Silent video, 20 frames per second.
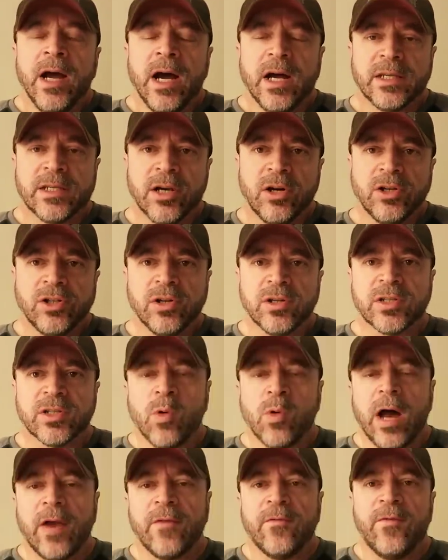a Zercher
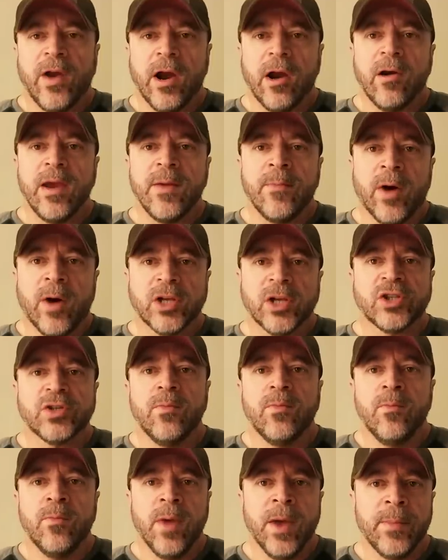squat very
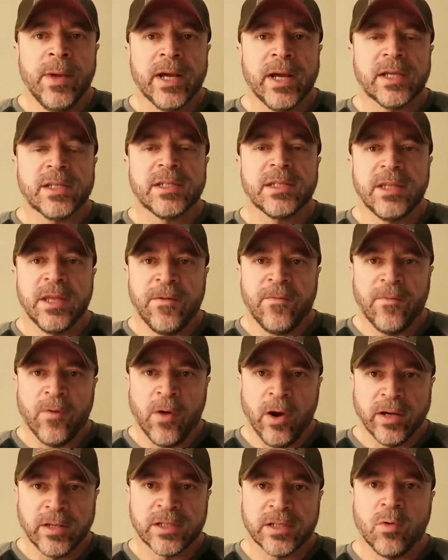much mimics the
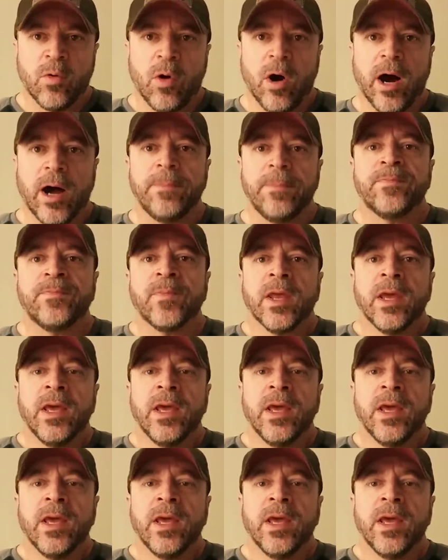front squat.